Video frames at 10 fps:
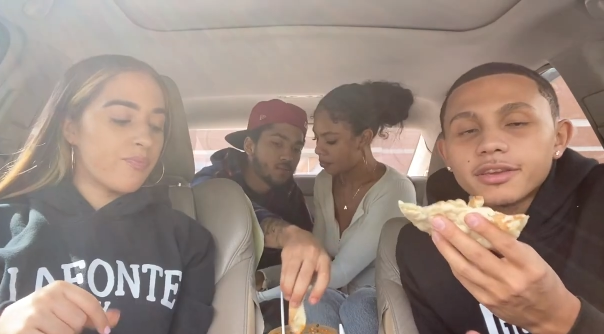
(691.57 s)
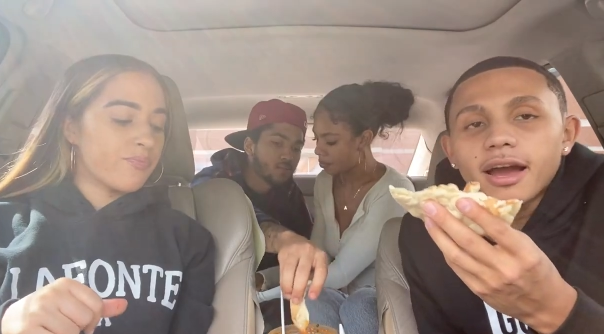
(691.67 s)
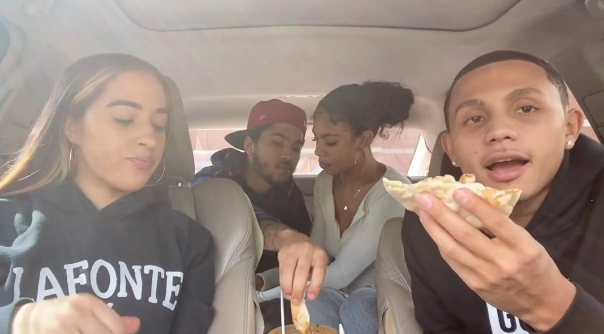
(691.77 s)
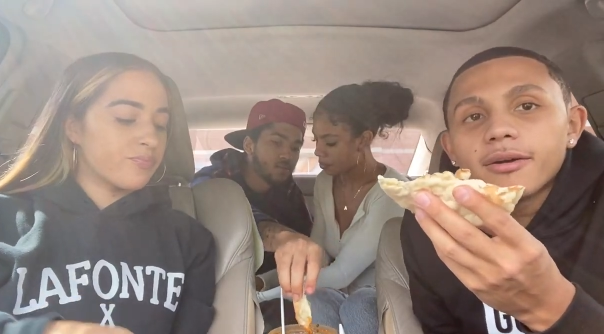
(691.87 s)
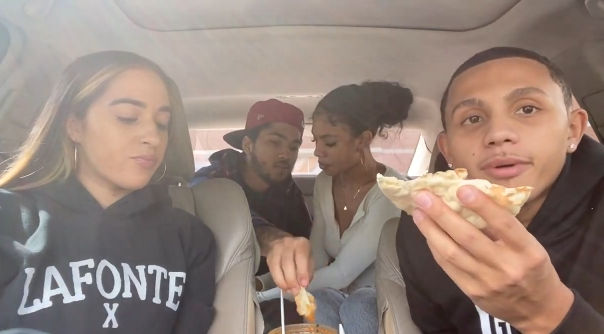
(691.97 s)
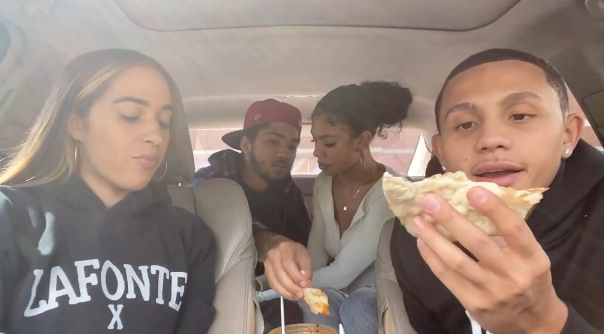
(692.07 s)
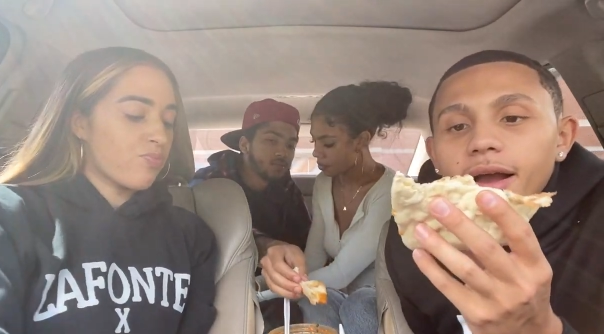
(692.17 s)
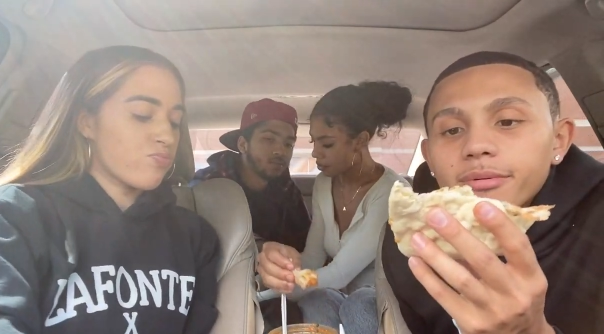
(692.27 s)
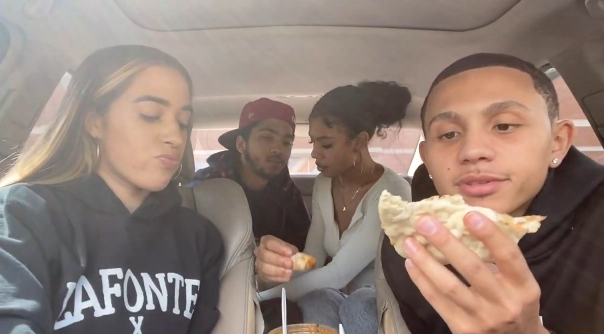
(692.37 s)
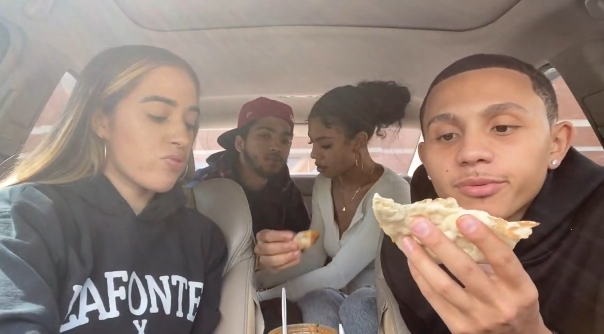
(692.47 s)
Speaker 1: y'all,
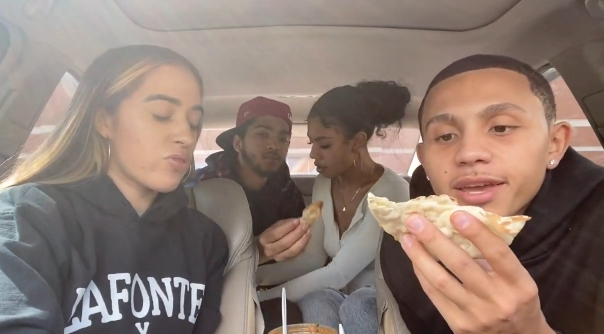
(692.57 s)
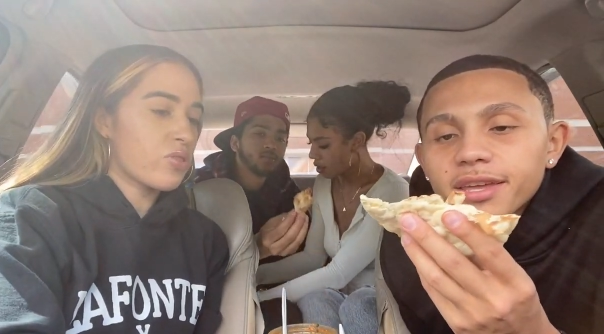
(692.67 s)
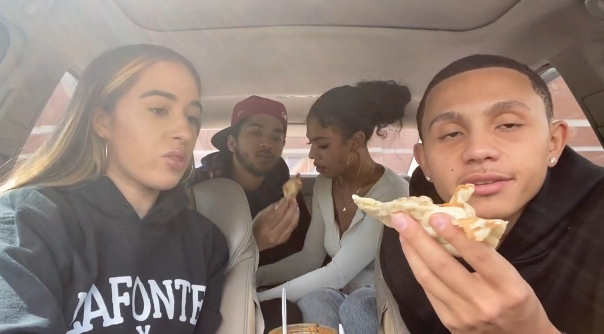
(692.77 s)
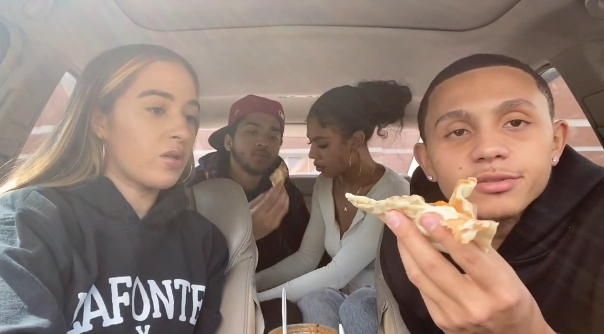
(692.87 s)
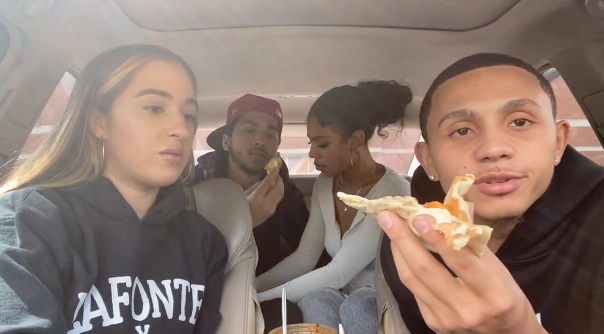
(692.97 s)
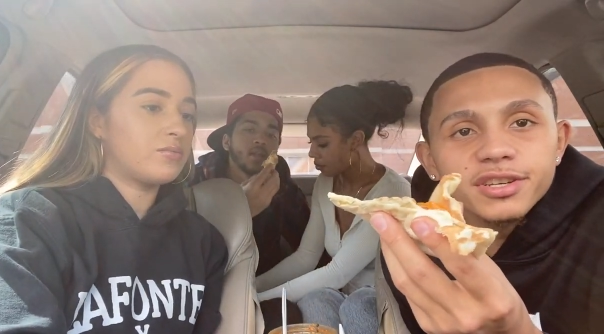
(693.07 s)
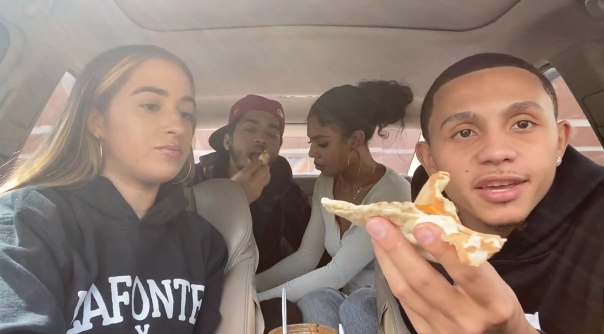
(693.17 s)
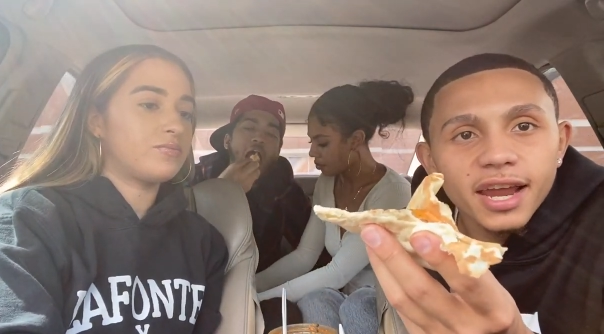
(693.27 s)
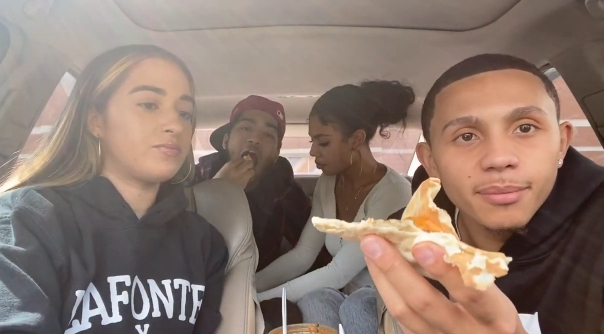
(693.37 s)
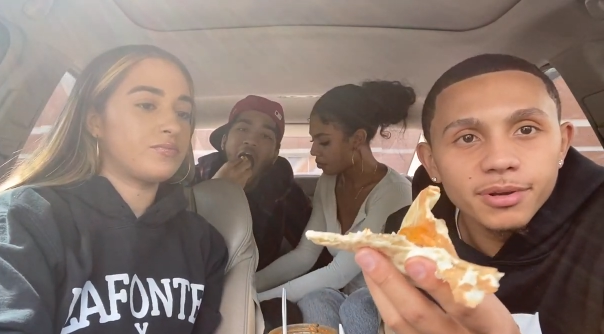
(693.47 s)
while I was waiting,
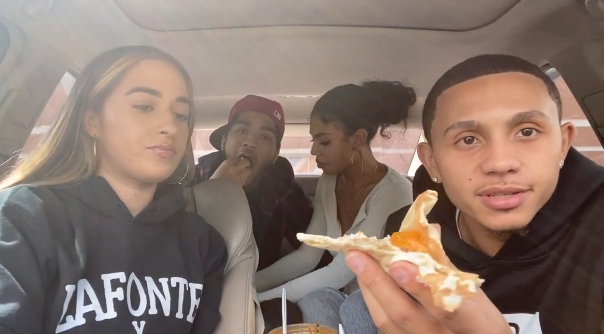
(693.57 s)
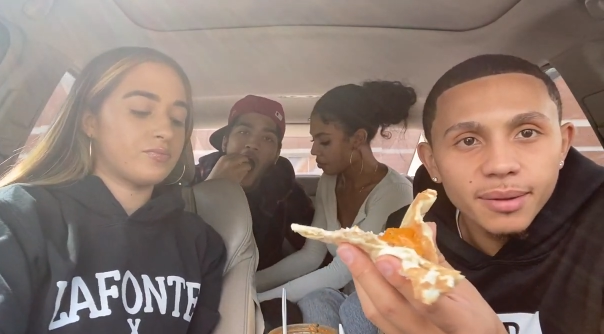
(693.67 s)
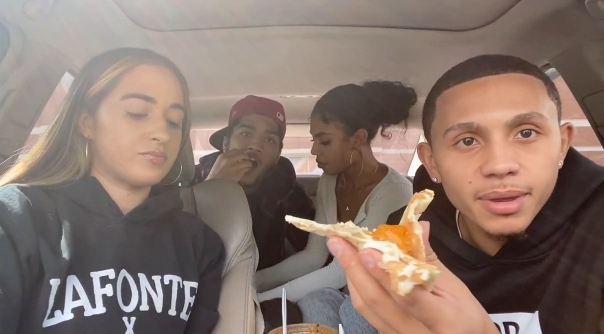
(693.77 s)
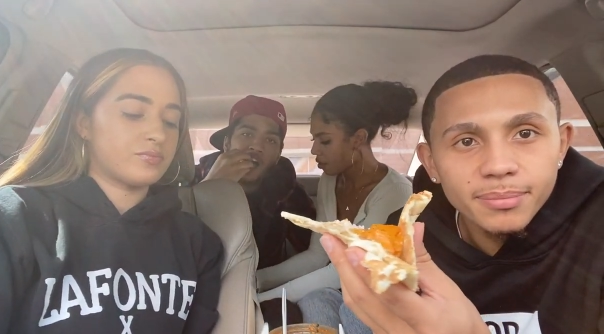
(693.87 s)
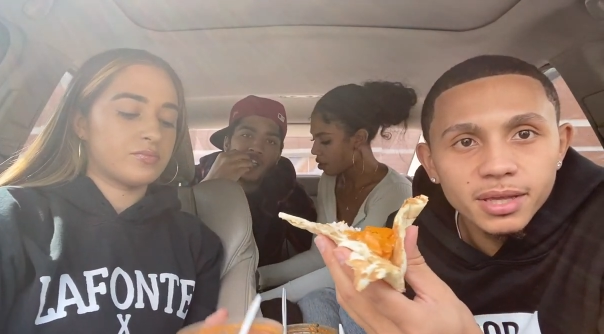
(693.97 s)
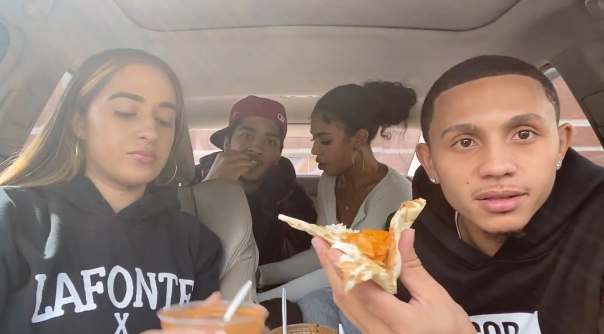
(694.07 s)
switching cameras, I made me